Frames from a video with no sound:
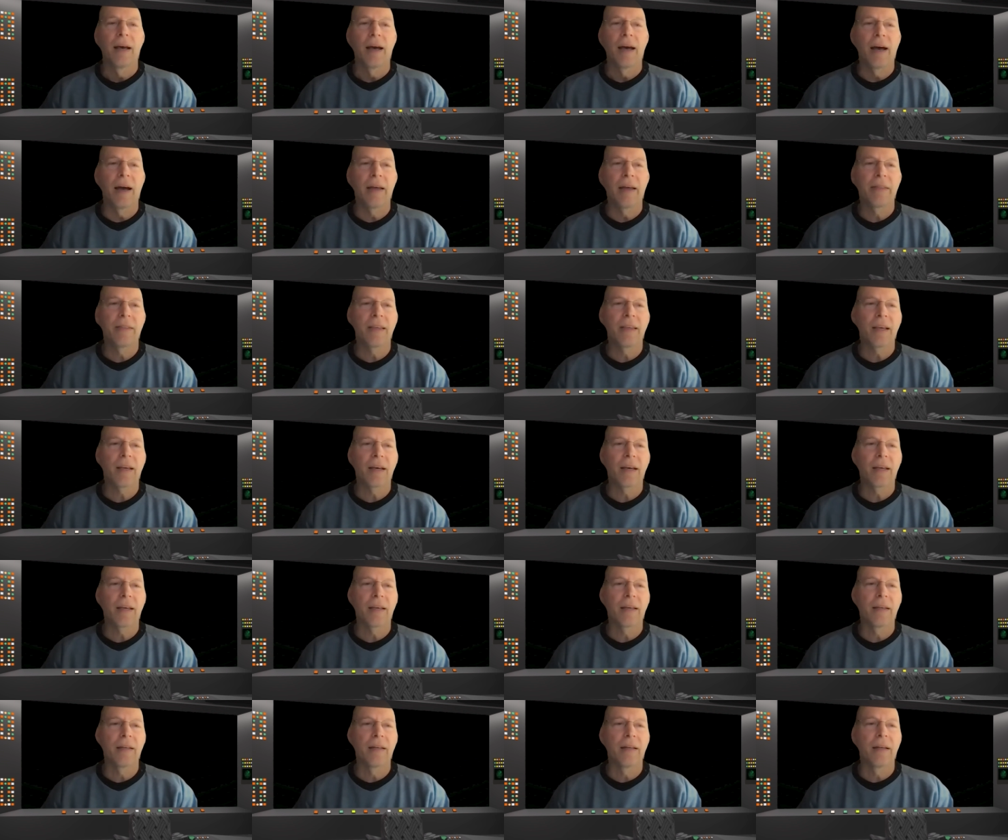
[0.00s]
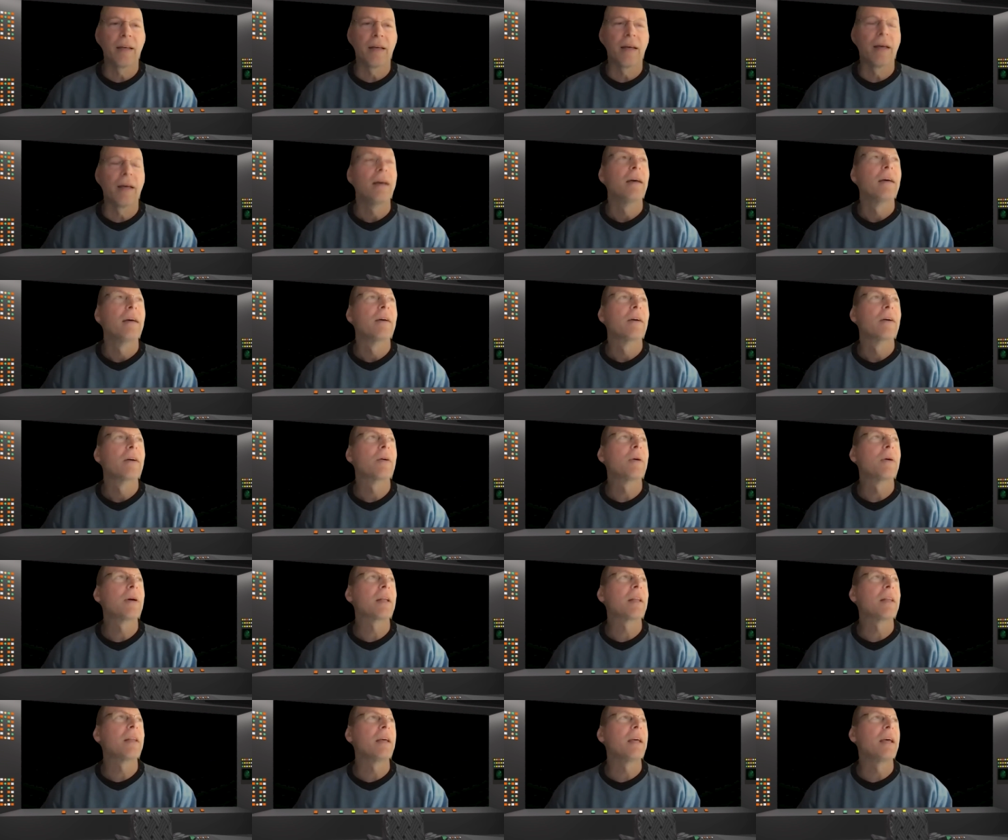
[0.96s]
I think I can
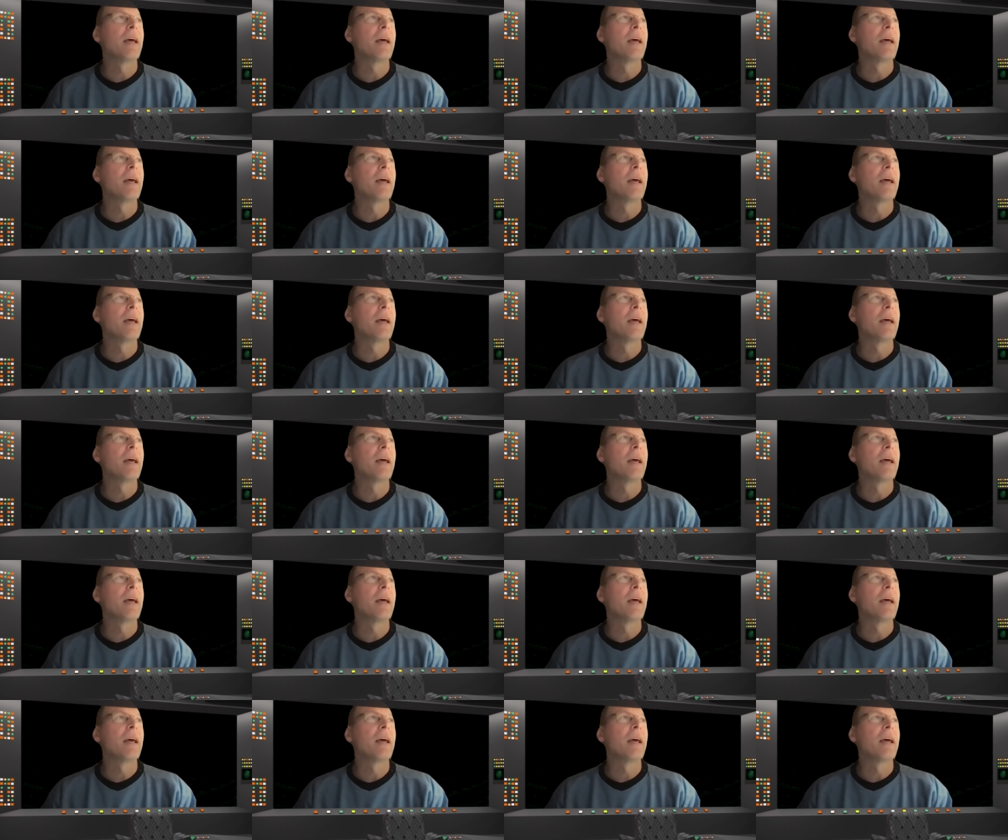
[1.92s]
quickly.